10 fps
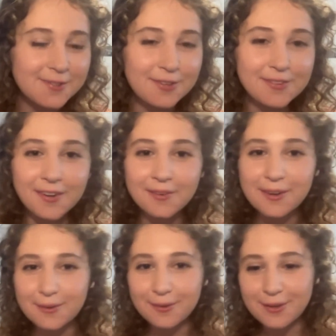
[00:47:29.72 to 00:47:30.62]
drove all the
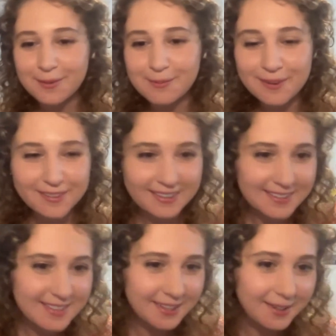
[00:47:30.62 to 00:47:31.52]
way to William and
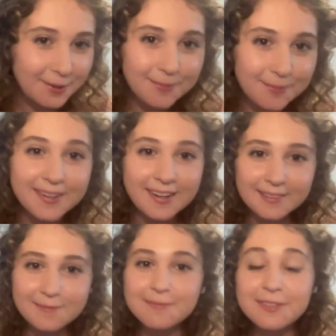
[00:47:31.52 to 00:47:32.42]
Mary to help
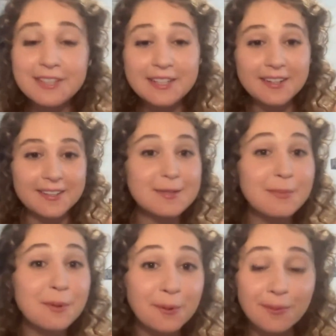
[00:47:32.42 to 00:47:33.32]
lead a
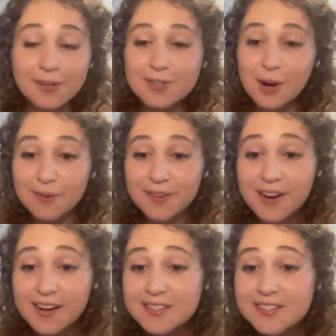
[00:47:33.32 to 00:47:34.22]
similar workshop with
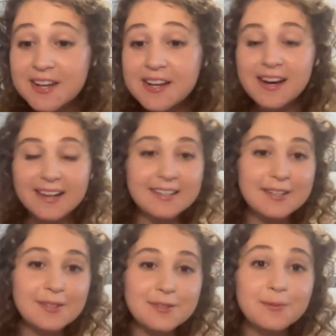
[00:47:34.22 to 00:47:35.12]
us,
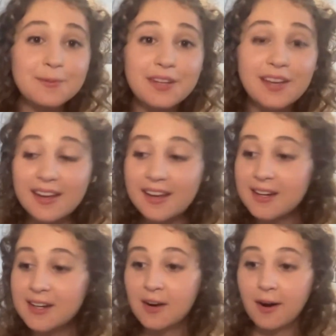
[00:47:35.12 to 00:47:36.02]
is
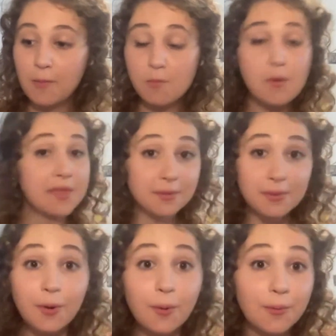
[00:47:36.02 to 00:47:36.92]
we went through
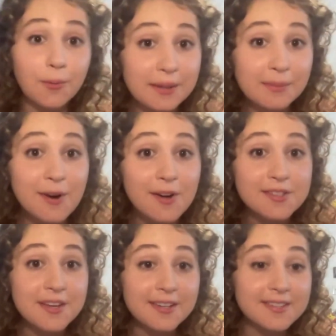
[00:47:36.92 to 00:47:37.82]
the whole writing
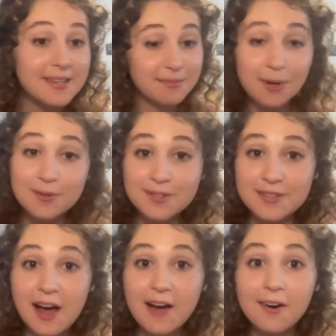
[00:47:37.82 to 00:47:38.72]
process and
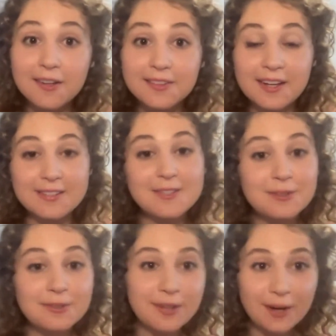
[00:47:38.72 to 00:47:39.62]
posted that online
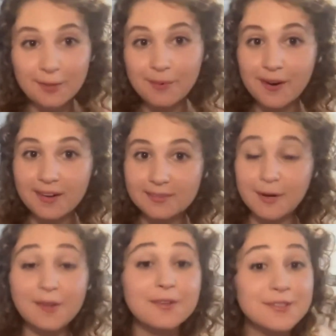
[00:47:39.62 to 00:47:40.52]
too, to help
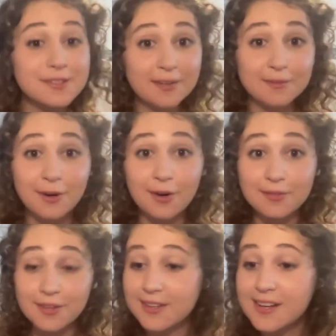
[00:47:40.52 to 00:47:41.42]
others get
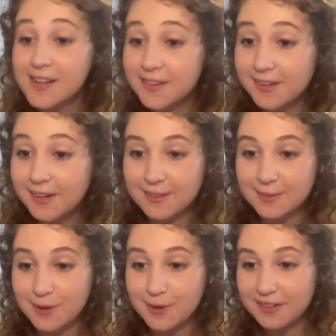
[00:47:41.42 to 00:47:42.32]
involved there
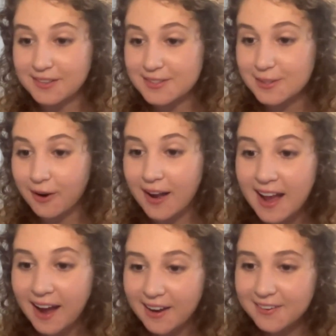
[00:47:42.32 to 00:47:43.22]
as well. And so I
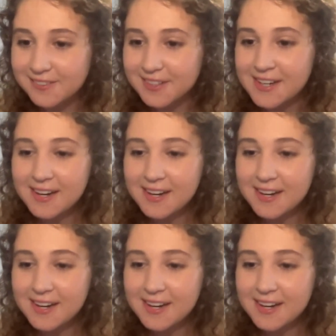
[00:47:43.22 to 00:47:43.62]
have